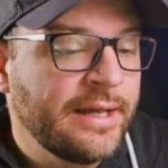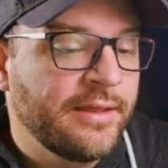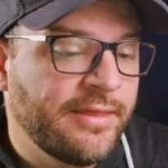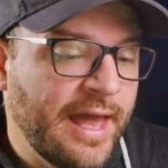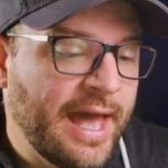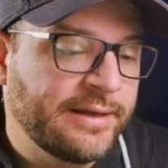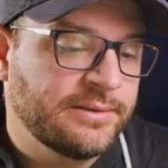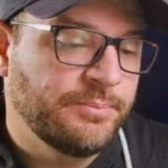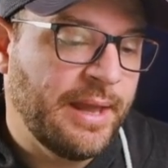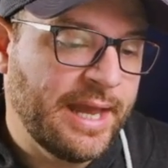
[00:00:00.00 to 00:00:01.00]
that
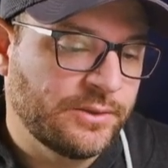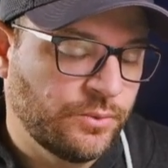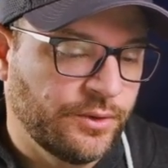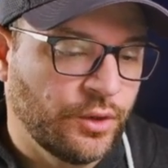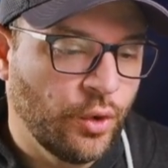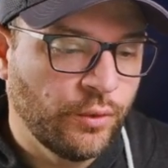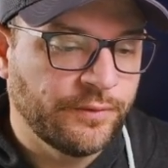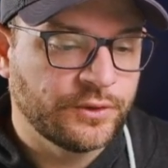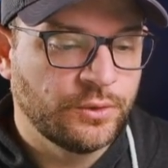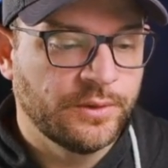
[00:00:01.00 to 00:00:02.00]
password
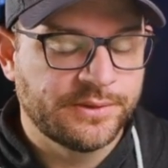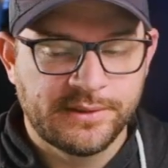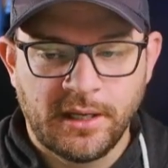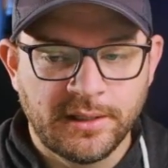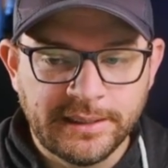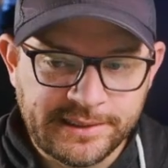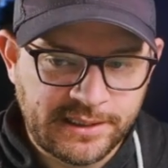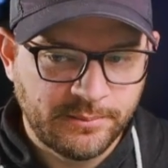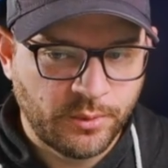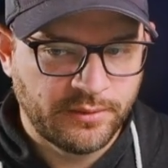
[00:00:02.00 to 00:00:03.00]
over to us on a
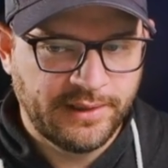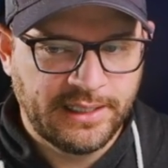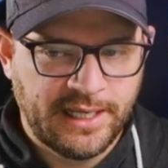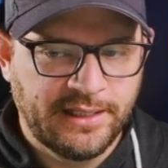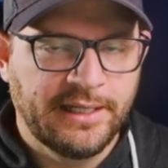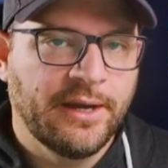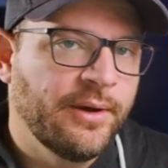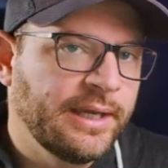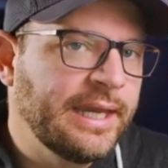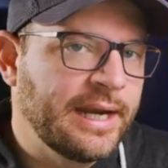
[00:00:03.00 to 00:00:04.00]
listening port of 8080. Now,
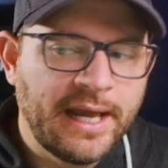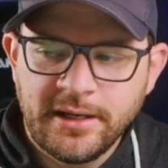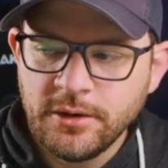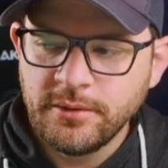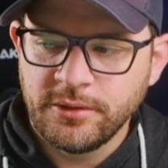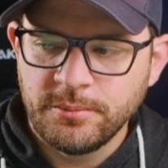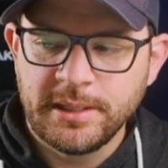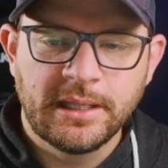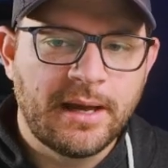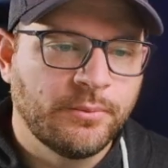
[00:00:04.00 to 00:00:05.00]
again, I know that there'd be a
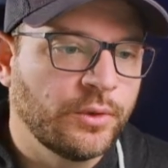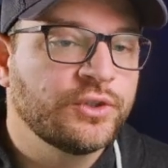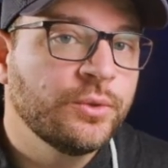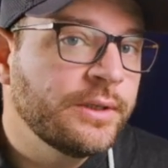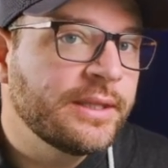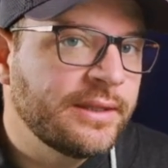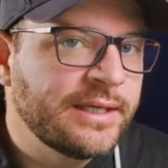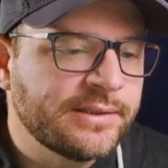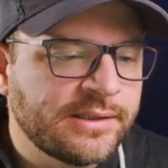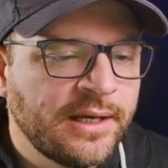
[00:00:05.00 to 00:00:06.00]
lot more to it than
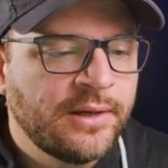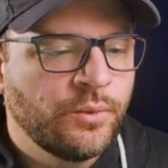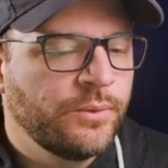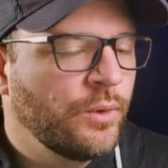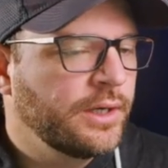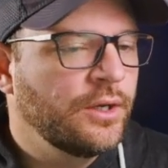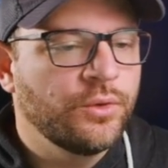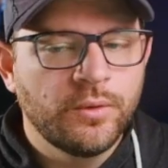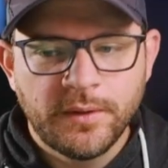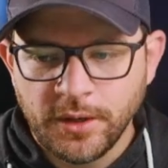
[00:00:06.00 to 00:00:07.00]
this. We want to know
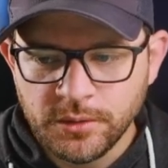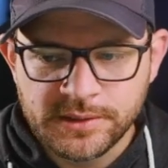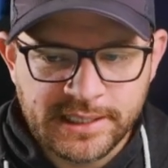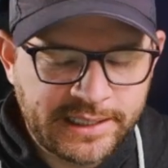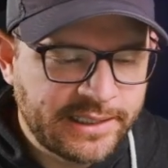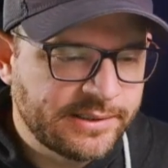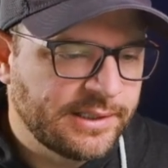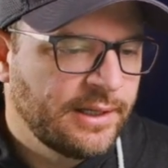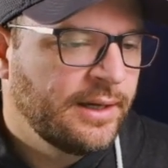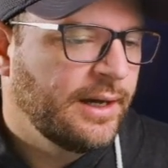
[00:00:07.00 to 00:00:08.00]
who the host is.
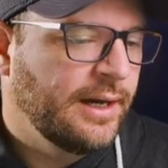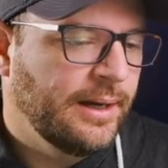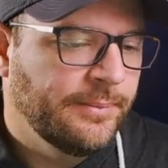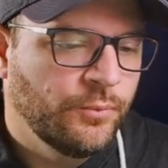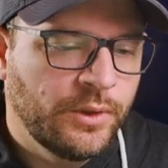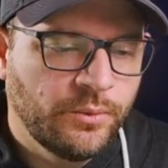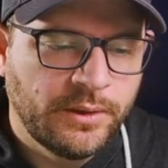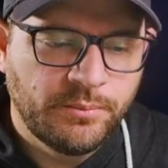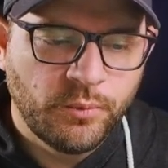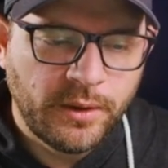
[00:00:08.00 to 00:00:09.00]

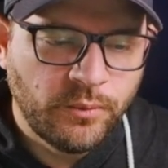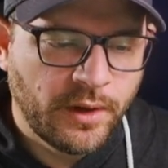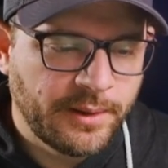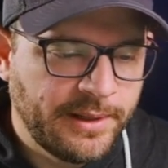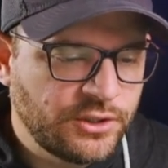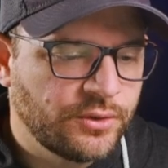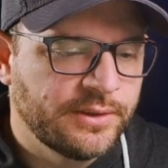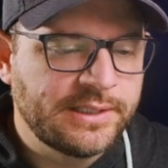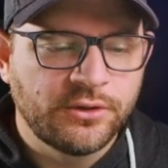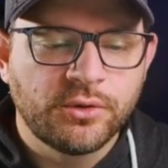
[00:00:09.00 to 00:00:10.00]
We'd want to make sure
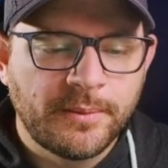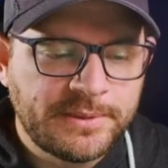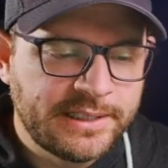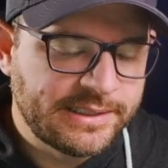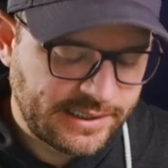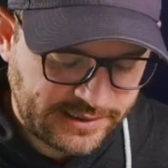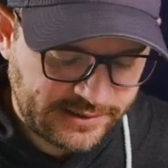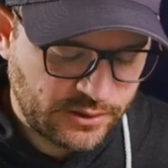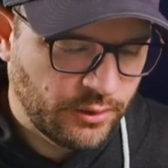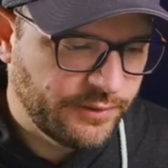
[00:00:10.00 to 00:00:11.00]
it's encrypted as it
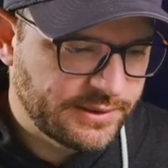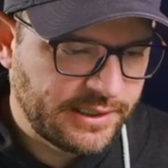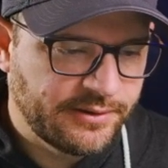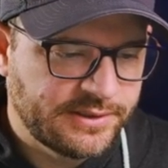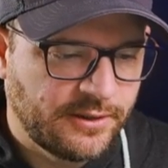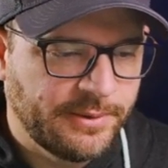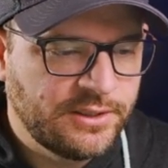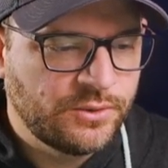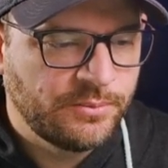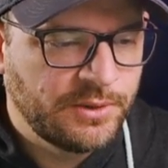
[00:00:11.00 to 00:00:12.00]
sends it over, et cetera, et cetera. I
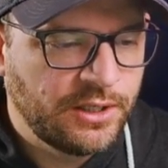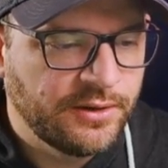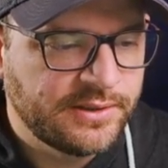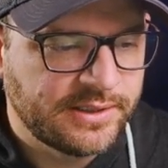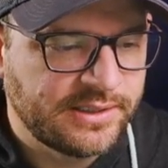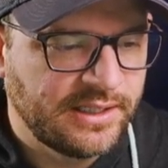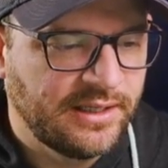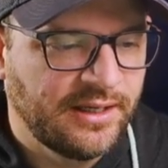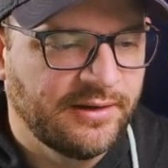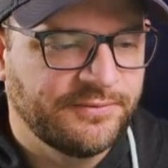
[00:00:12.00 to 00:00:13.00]
just am curious to
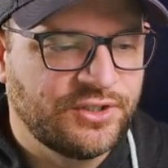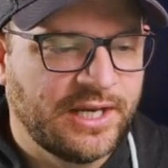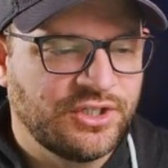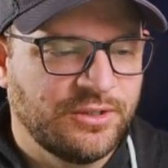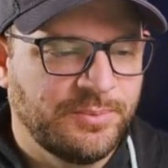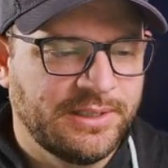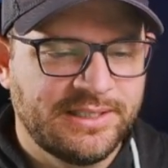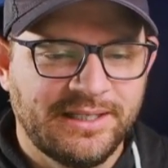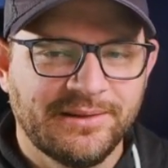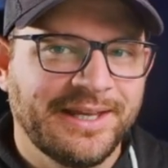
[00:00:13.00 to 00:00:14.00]
see if
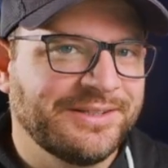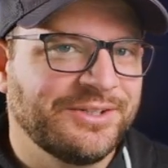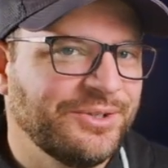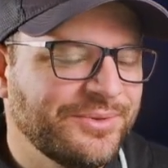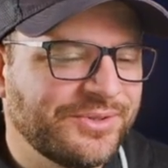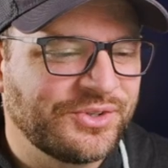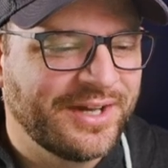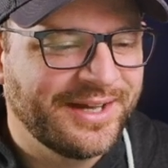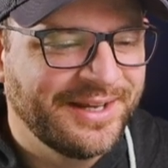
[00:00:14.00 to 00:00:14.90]
ChatGPT likes to do this or not.